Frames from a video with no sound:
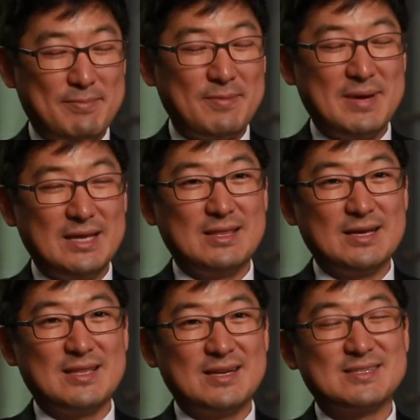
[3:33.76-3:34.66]
people may
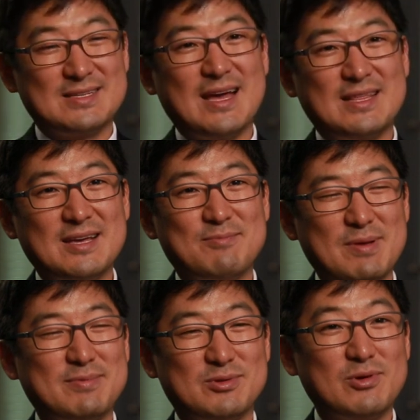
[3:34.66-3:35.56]
think that it's sad that
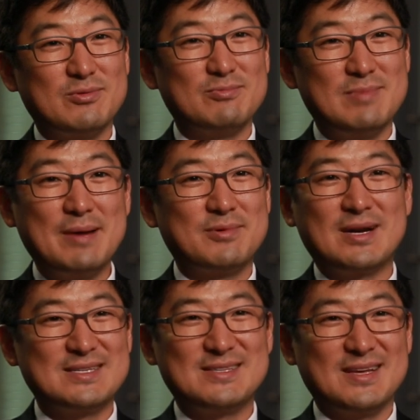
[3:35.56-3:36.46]
people don't
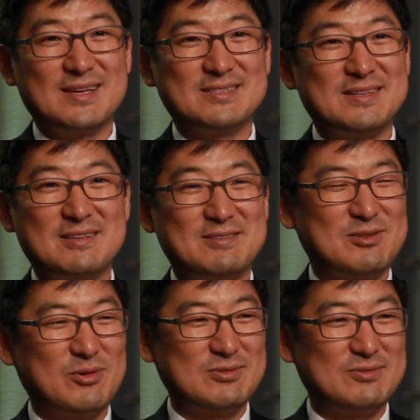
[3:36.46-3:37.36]
memorize things and
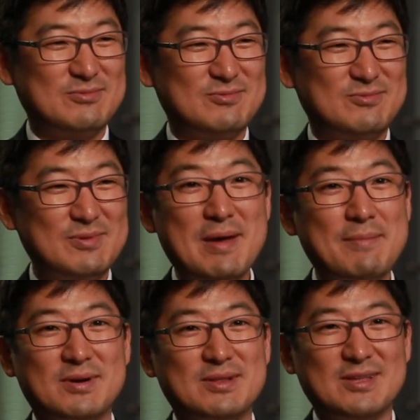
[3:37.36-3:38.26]
don't
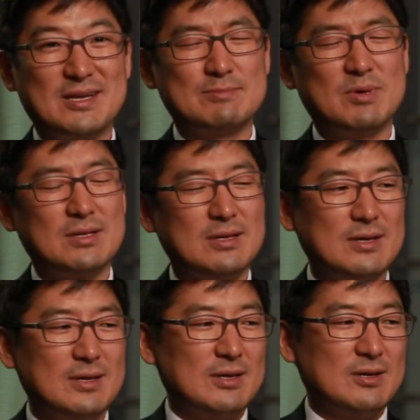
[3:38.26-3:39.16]
remember things, but
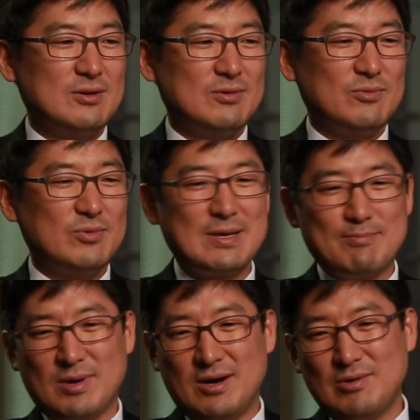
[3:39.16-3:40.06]
we
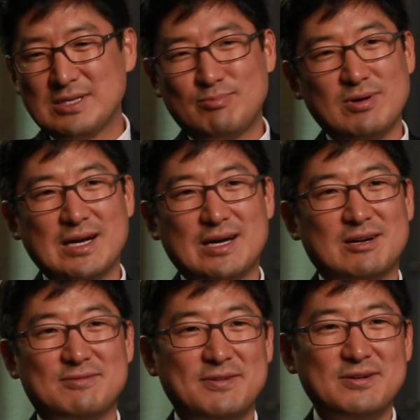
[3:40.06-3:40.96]
can always pull out
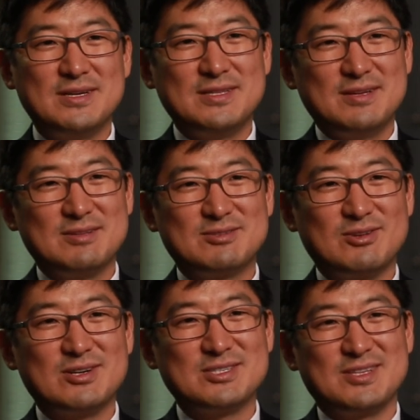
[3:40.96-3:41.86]
our phone and then
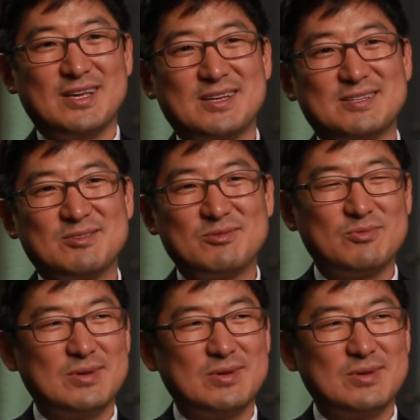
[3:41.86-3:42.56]
search things.